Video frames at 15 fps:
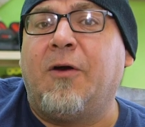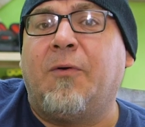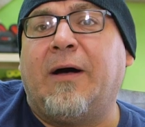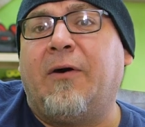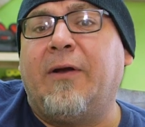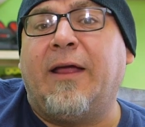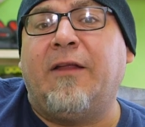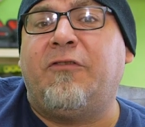go
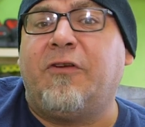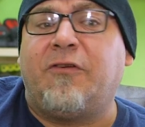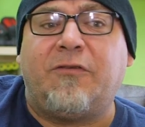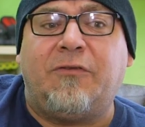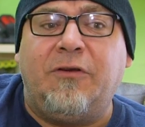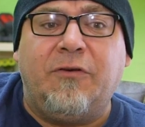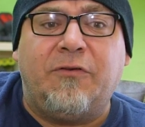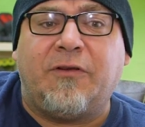out and
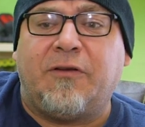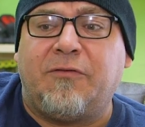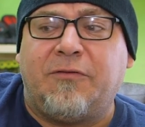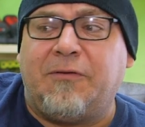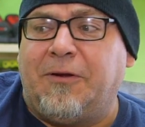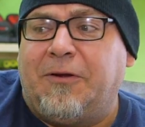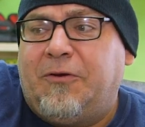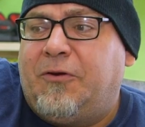just use a,
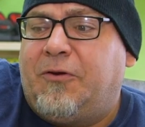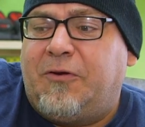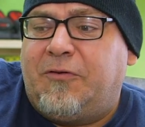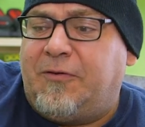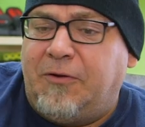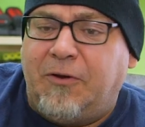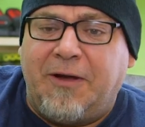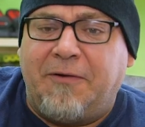you
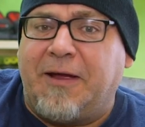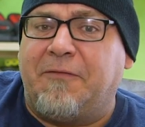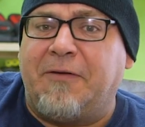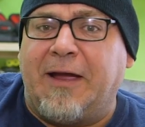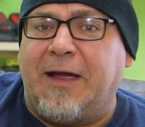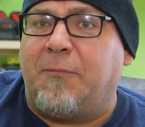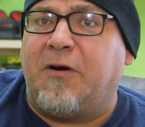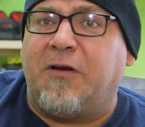can, you have
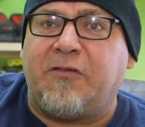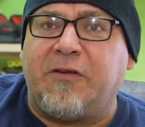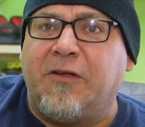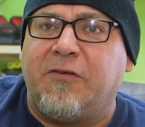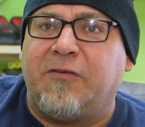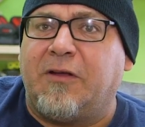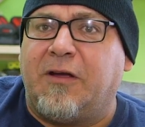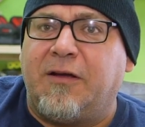a hammer and a
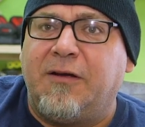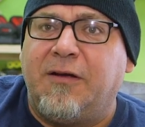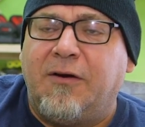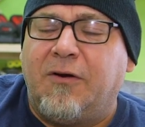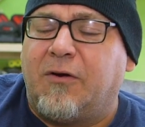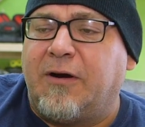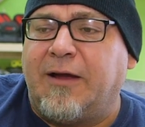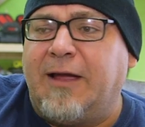skill saw
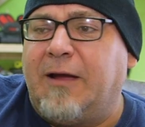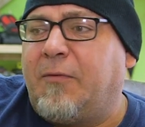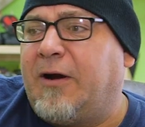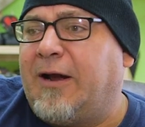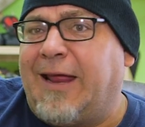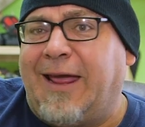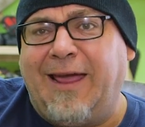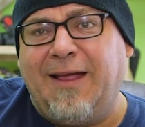or a
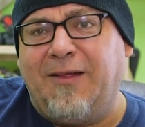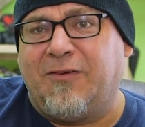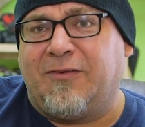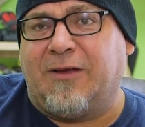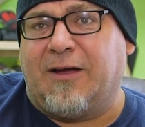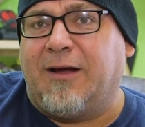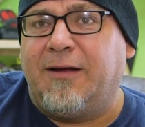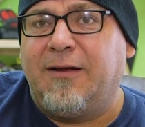hammer and a hand
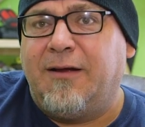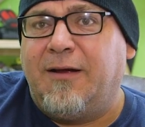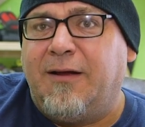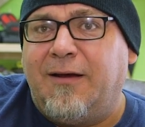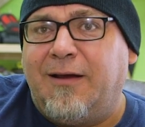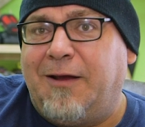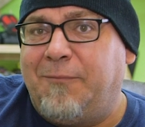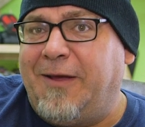saw
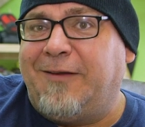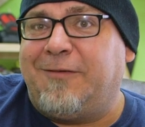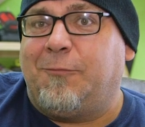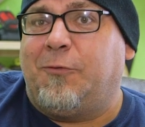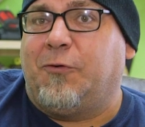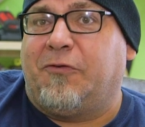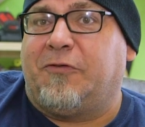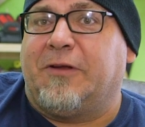and make
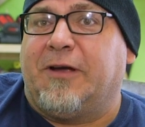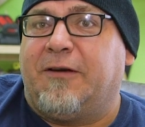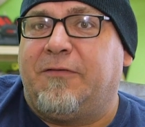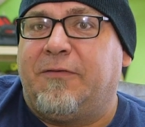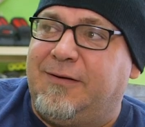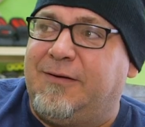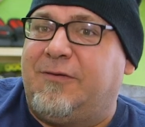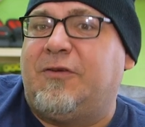some cool
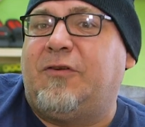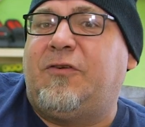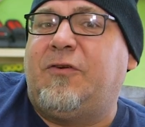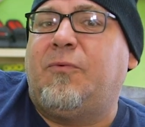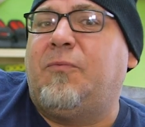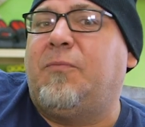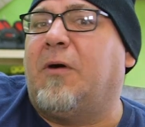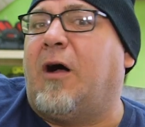stuff. To
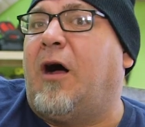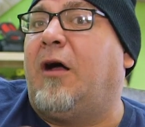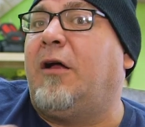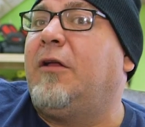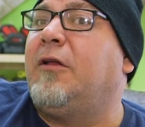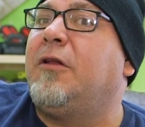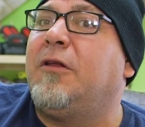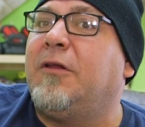do
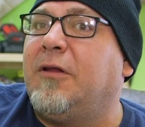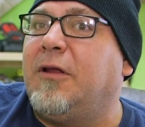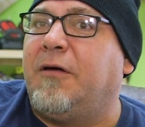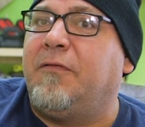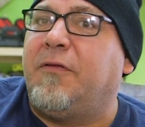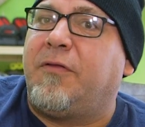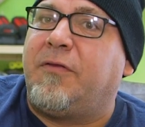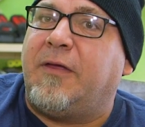all
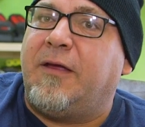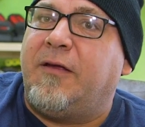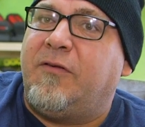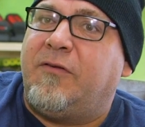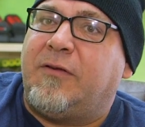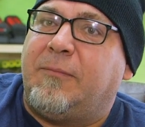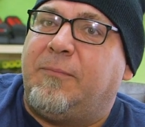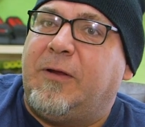of the
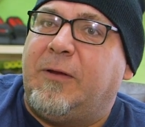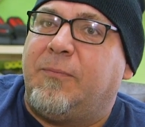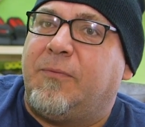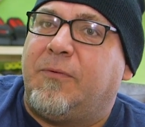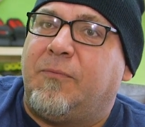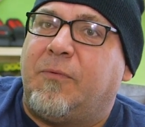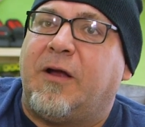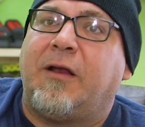things that
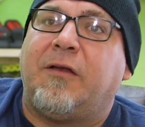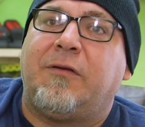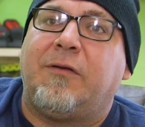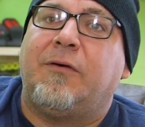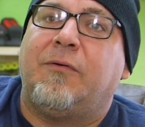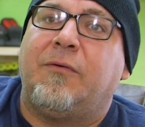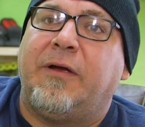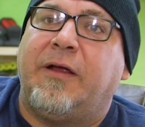people want to
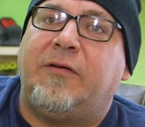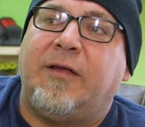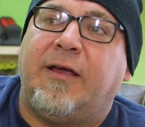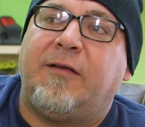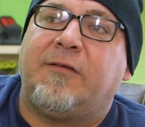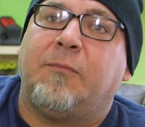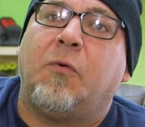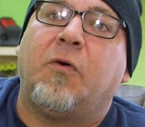do, it
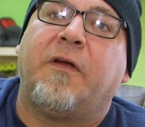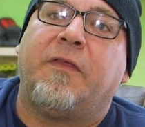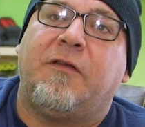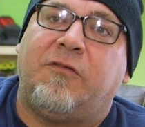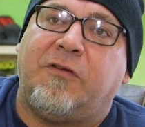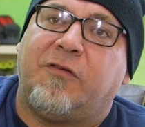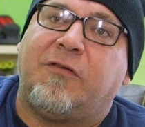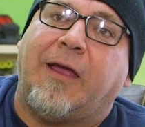takes more
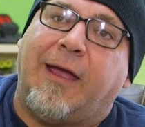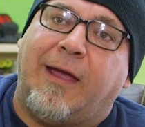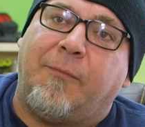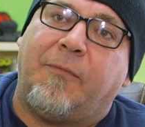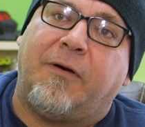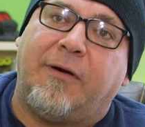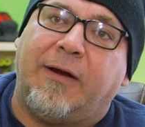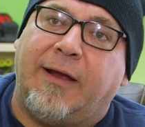than just a
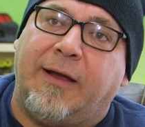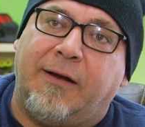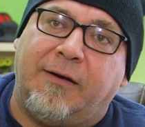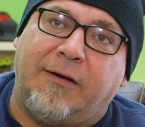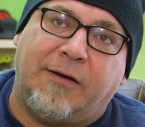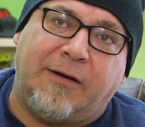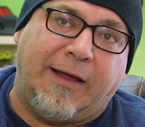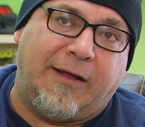hammer
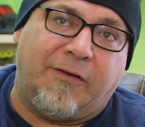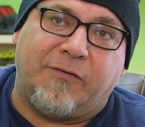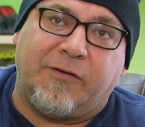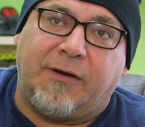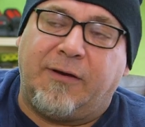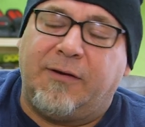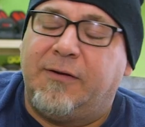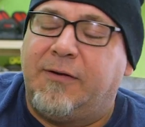and a hand
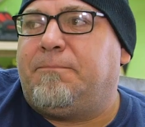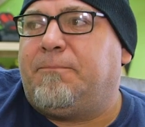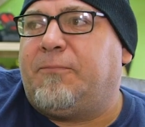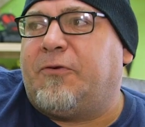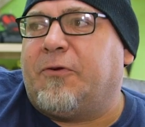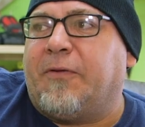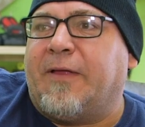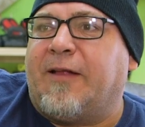saw.
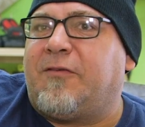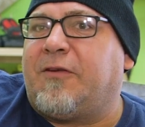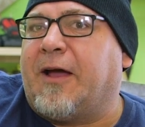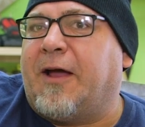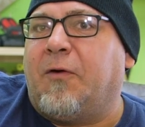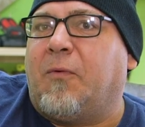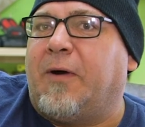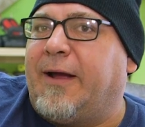So that's
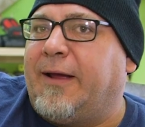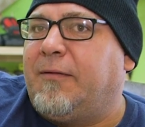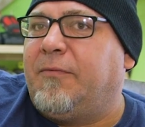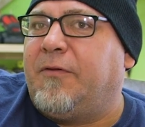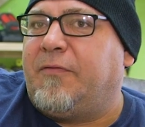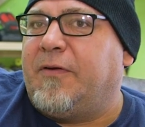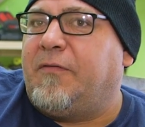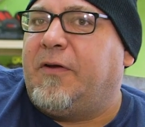kind of why
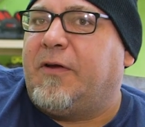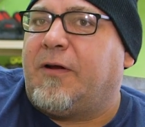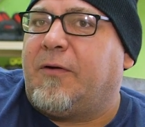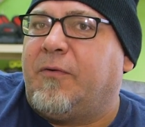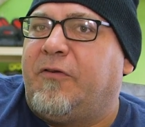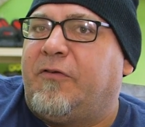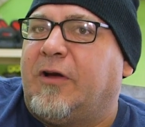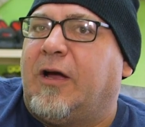the fifty dollar
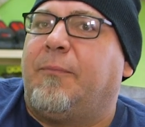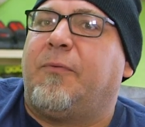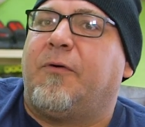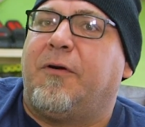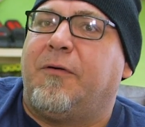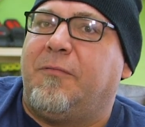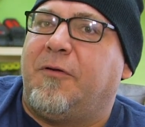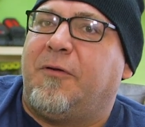wood shop
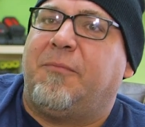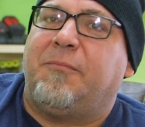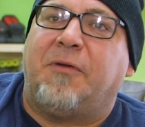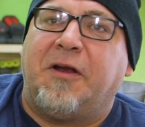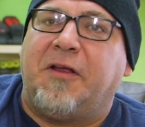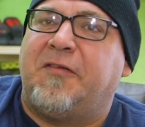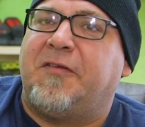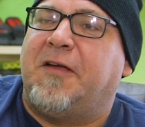or the
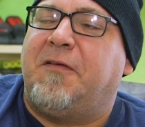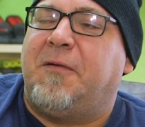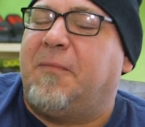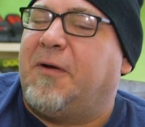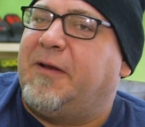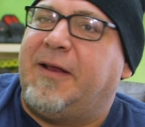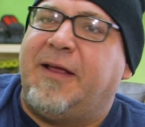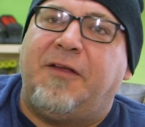Money Saving
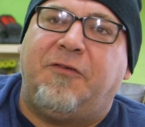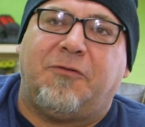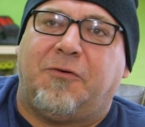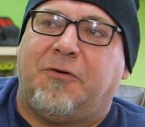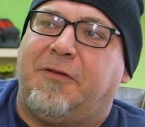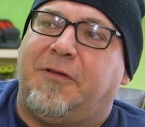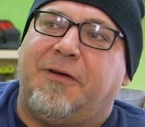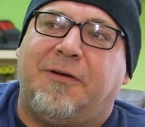Mondays
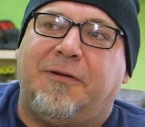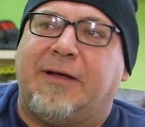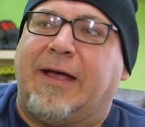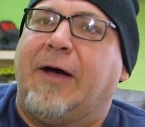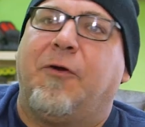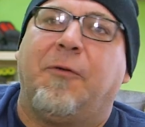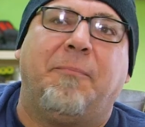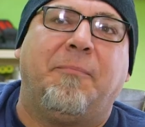or the
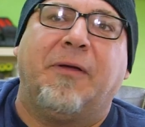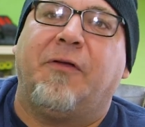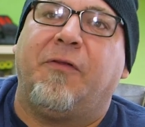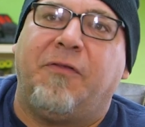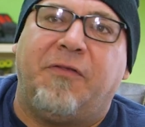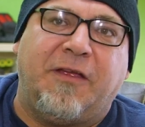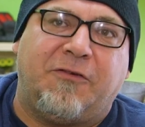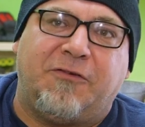how to
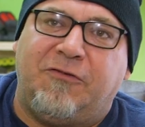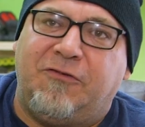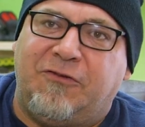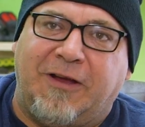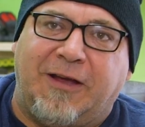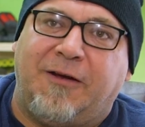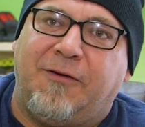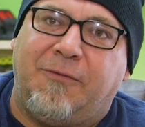build this
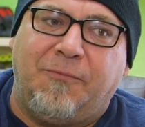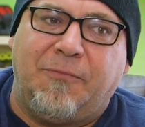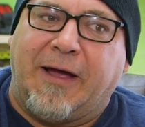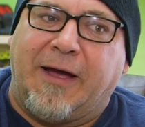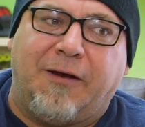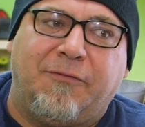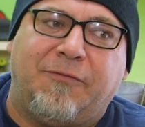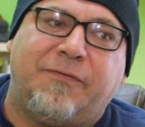jig
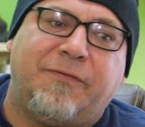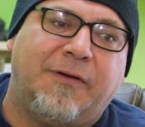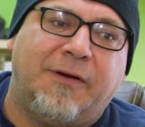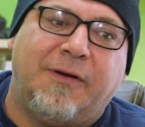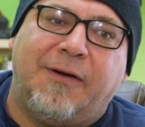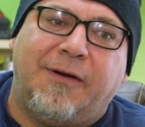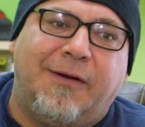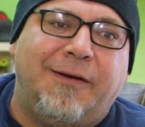out of,
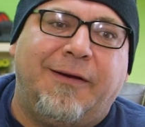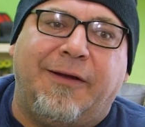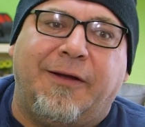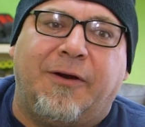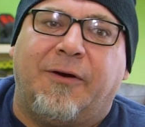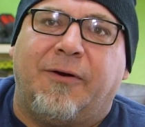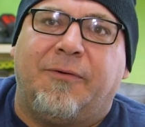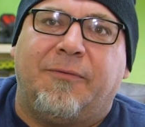
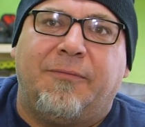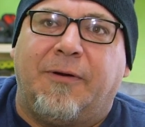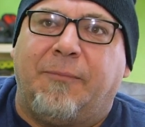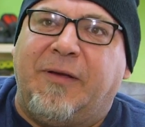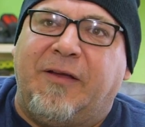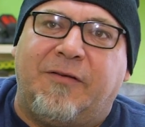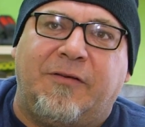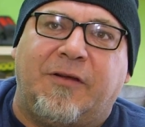you know, a
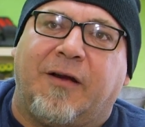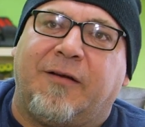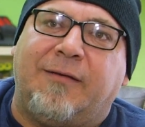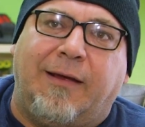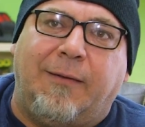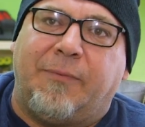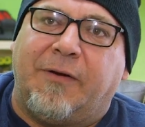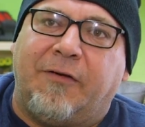piece of duct
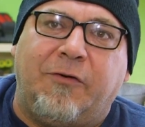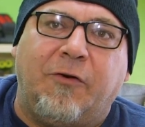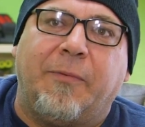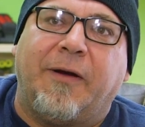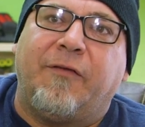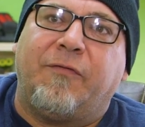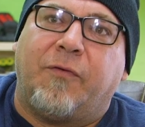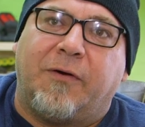tape and a two
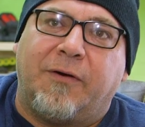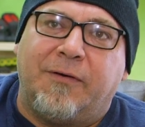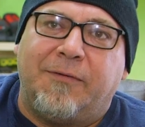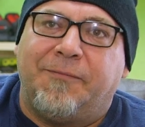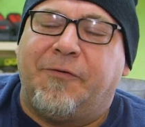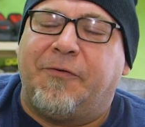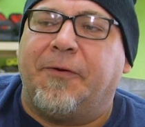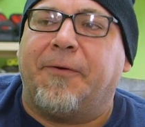by four.
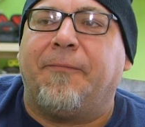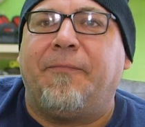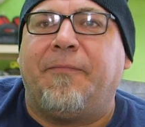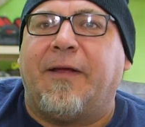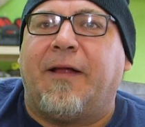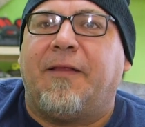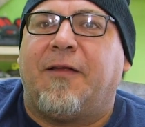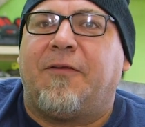So
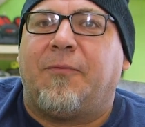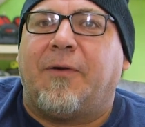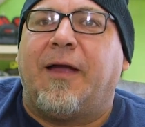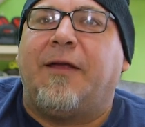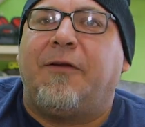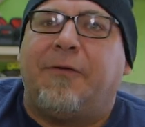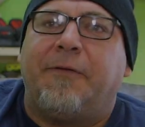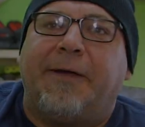that, that's why I do